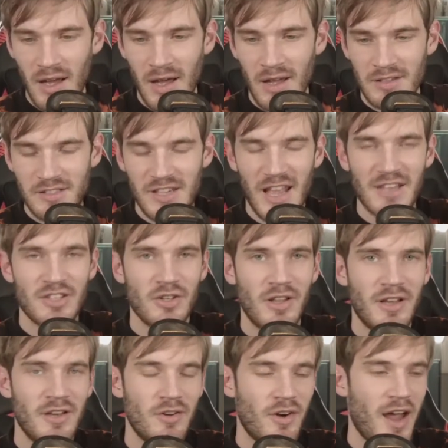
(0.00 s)
uh,
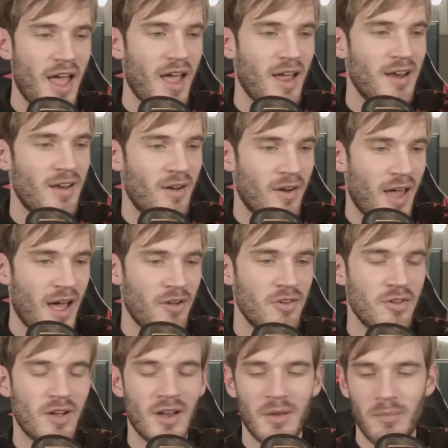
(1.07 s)
schedule in your head on how
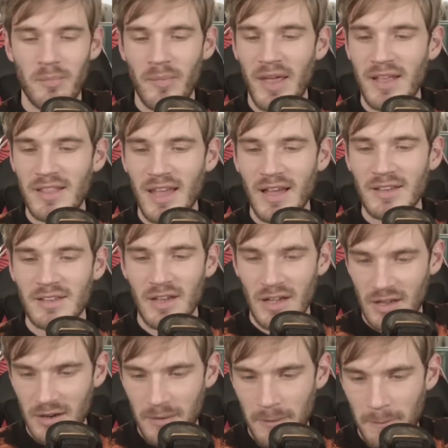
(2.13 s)
you're gonna make that
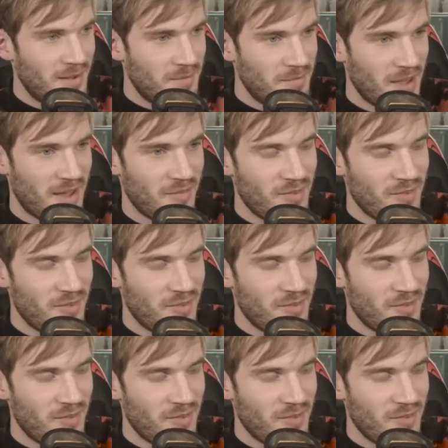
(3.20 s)
done. Make a